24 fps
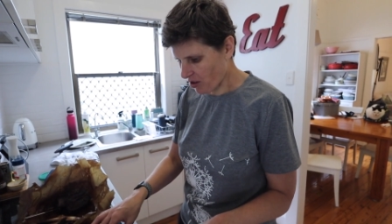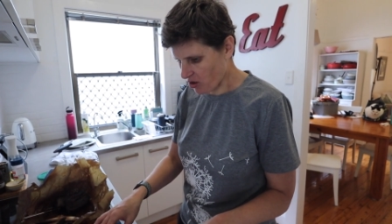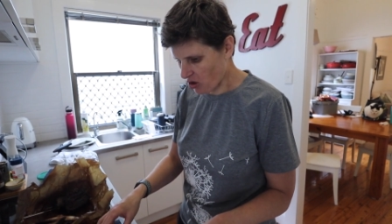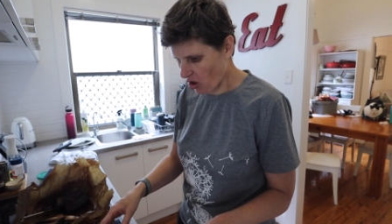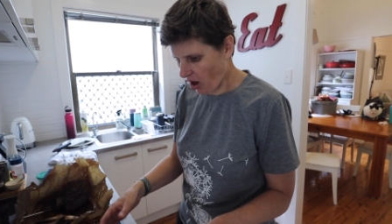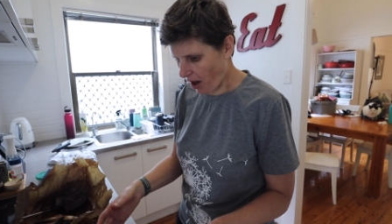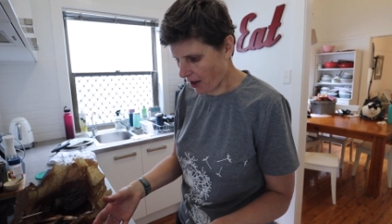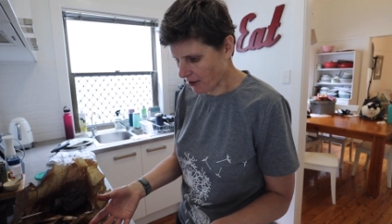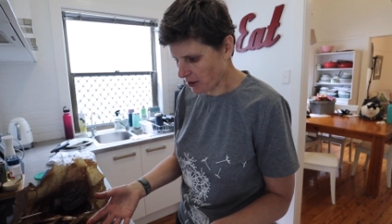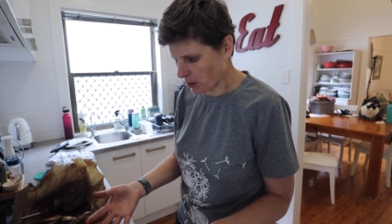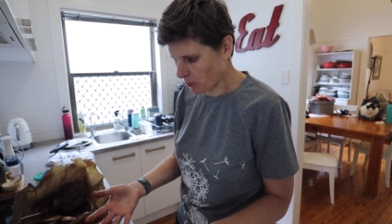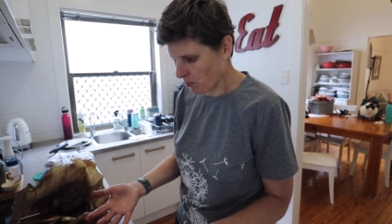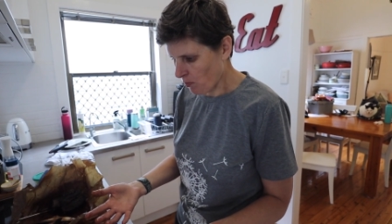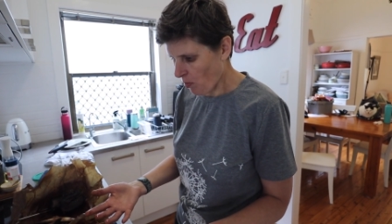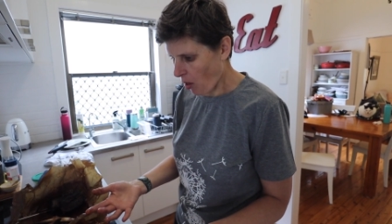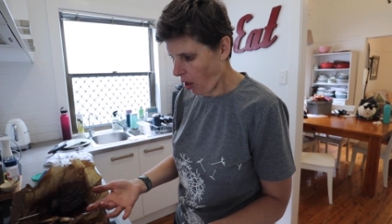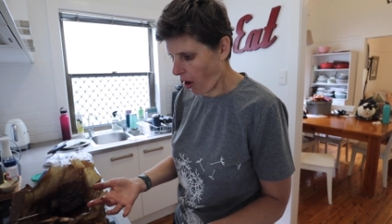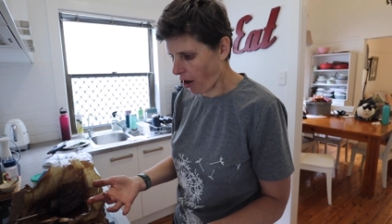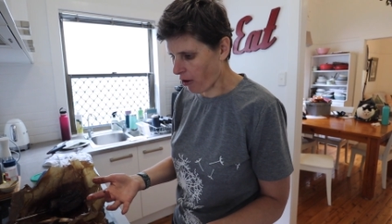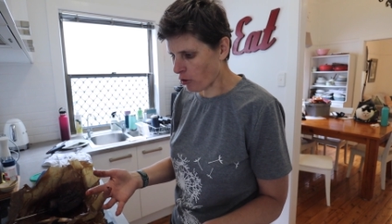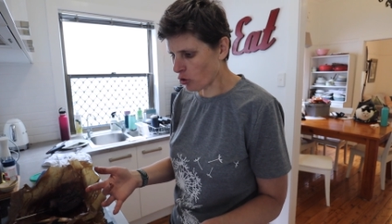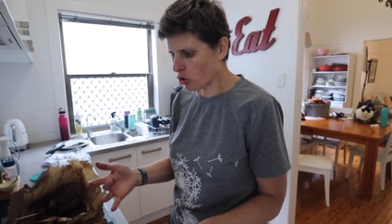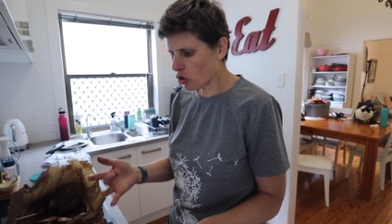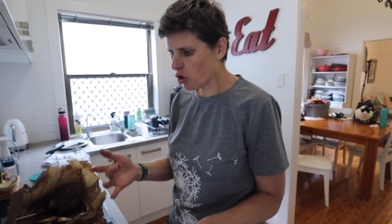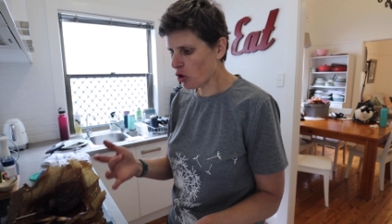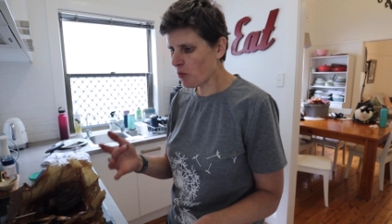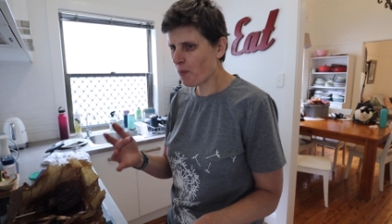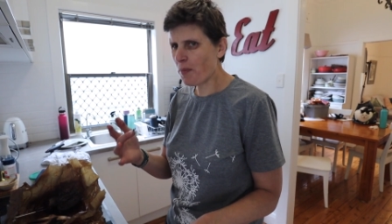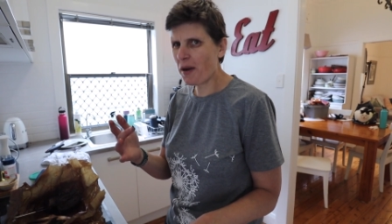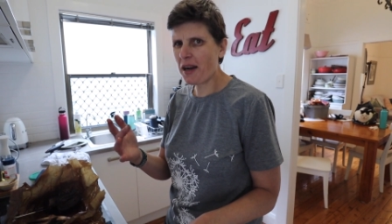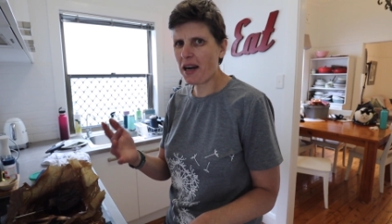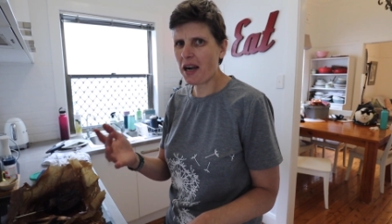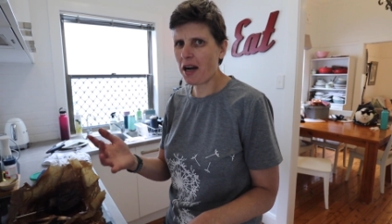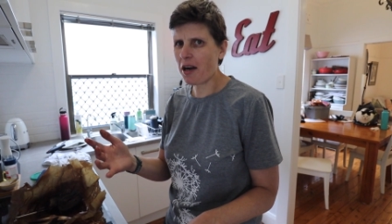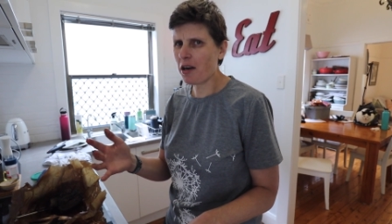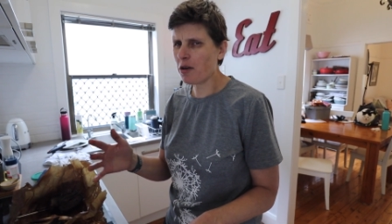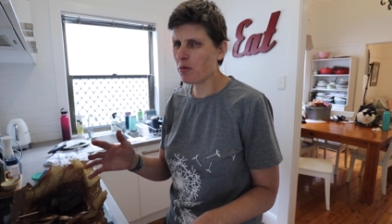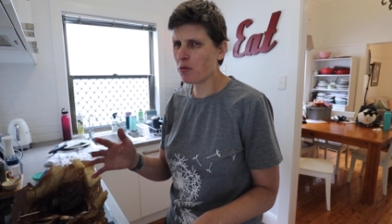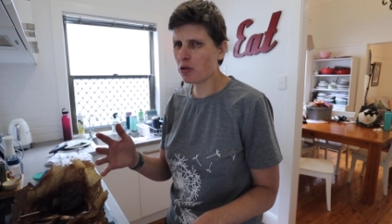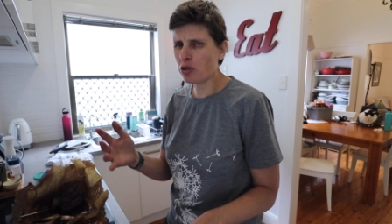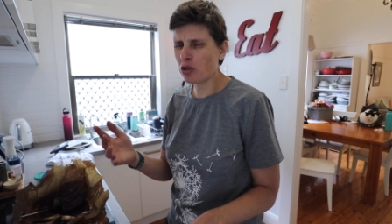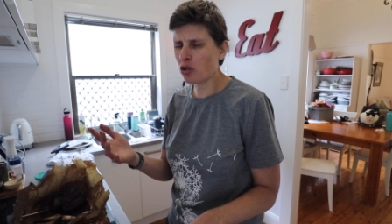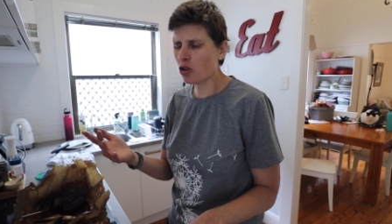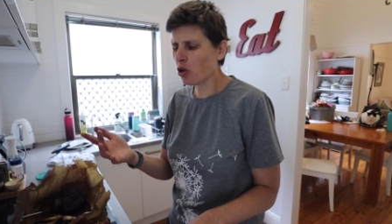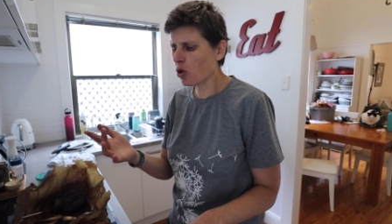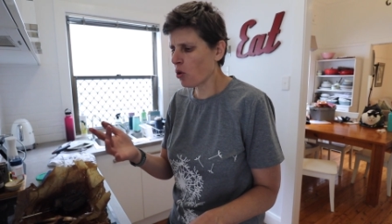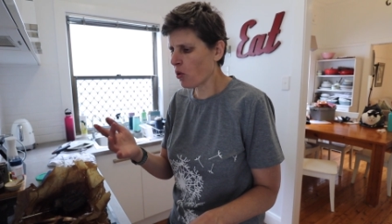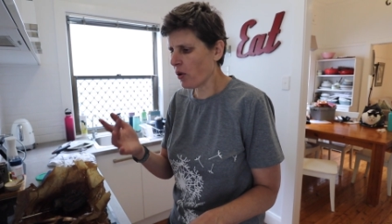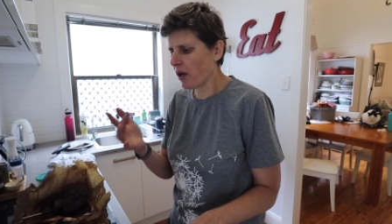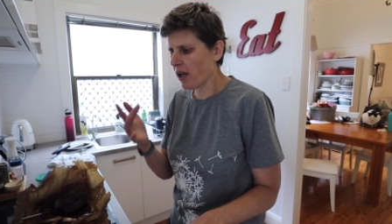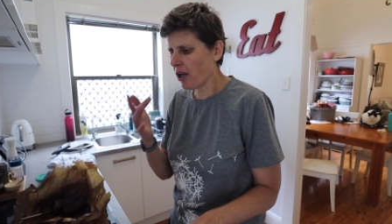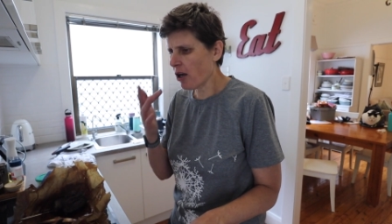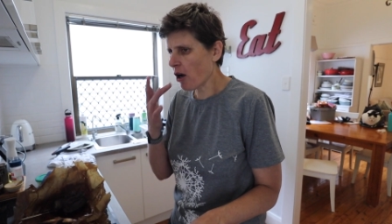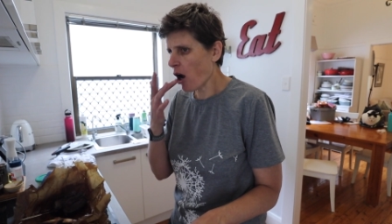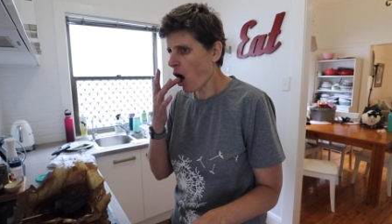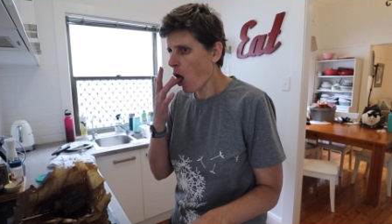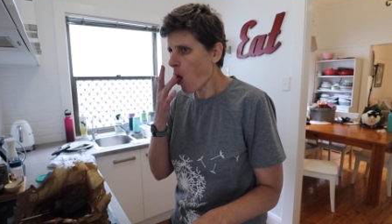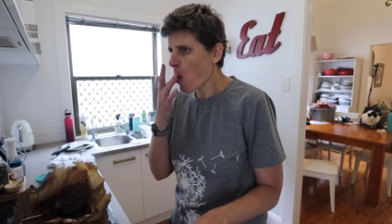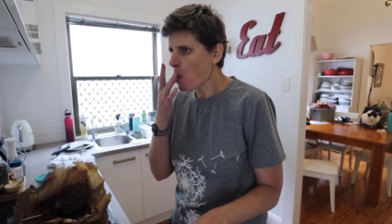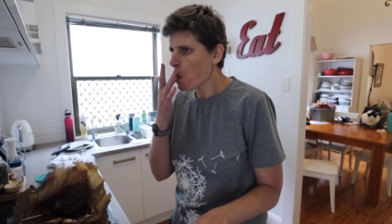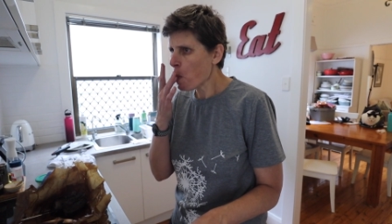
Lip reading: It's nice. I could do better. It was too quick.